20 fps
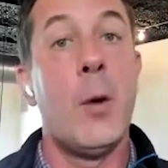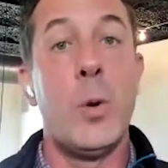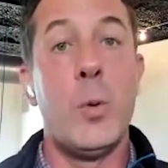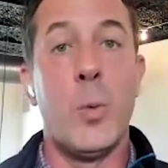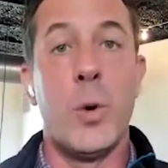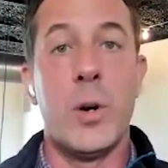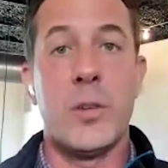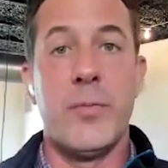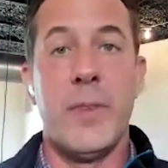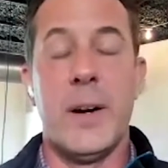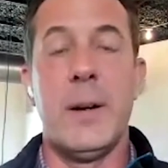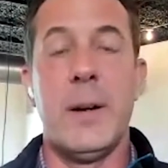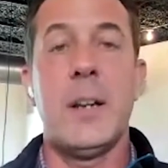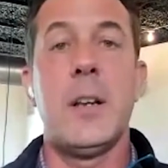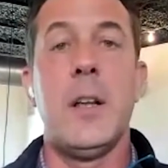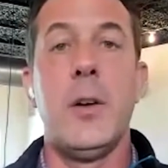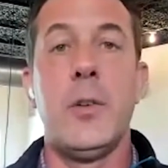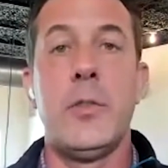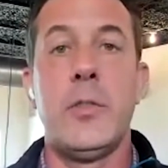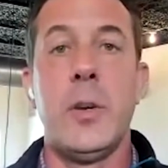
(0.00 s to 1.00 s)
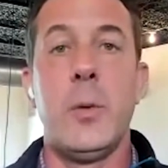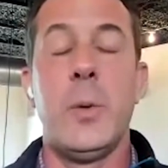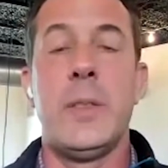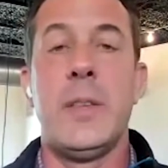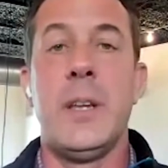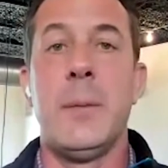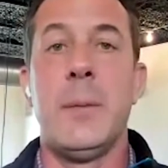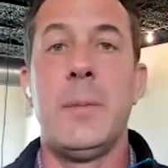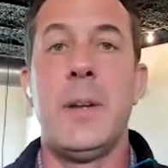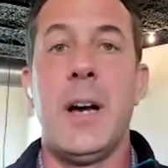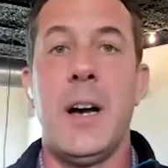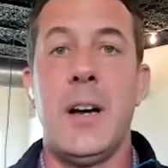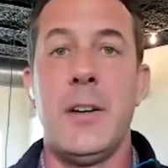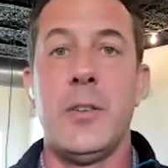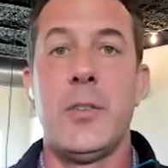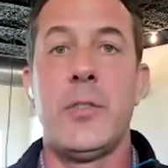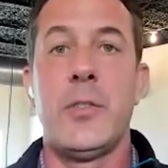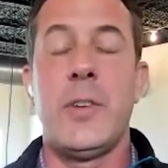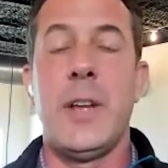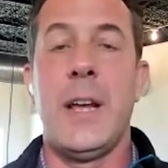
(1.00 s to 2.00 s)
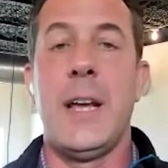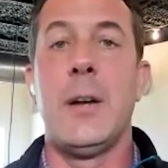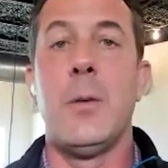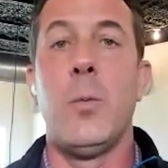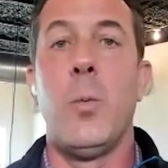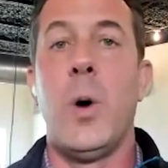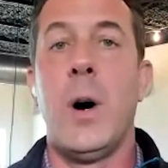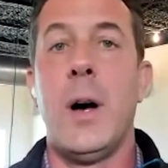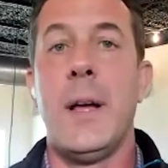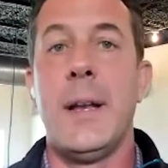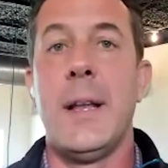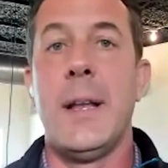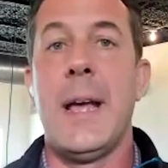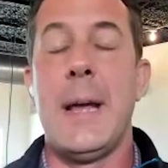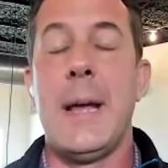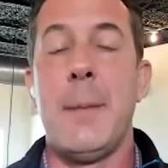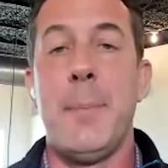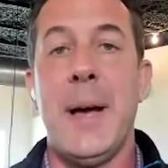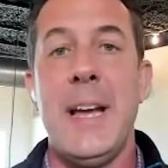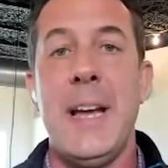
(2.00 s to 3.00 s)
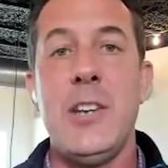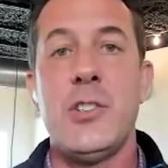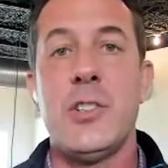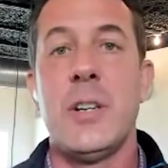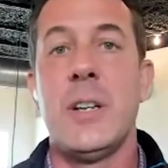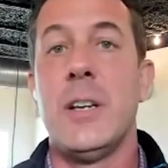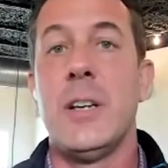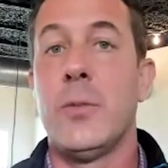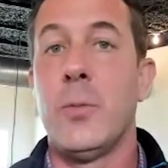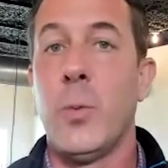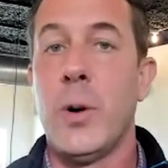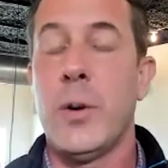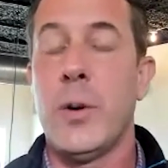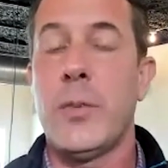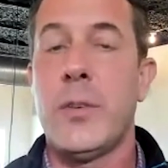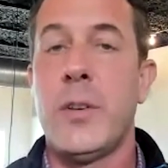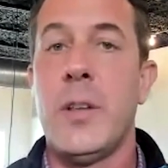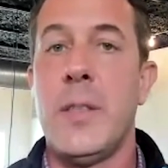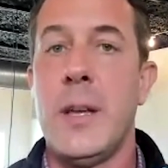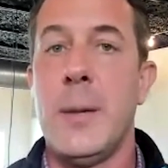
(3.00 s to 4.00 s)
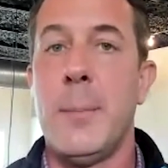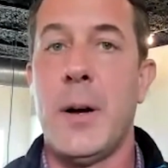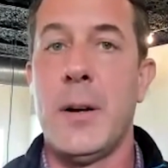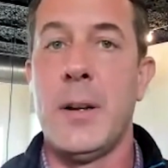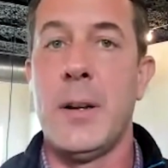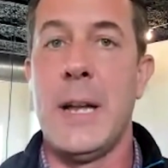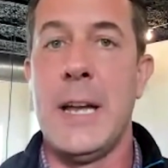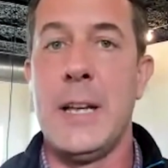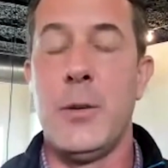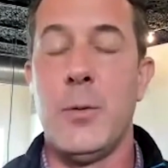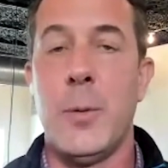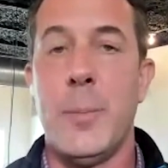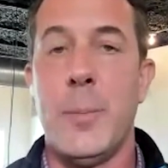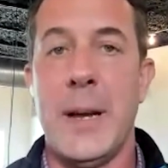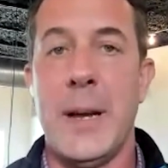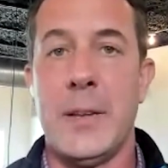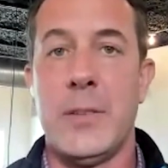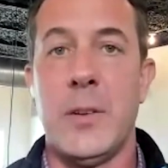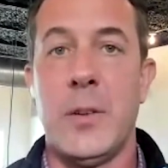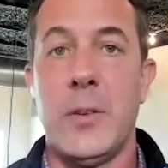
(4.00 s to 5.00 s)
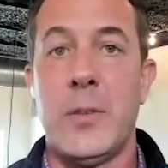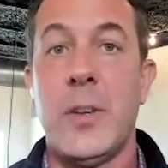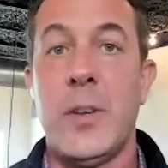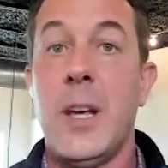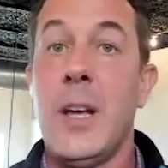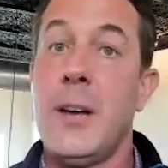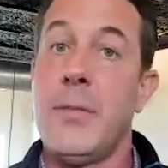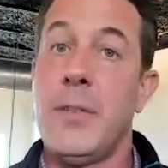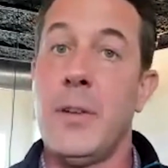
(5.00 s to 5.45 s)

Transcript: We worked very closely with them to understand what a patient is worth to them on an annual basis.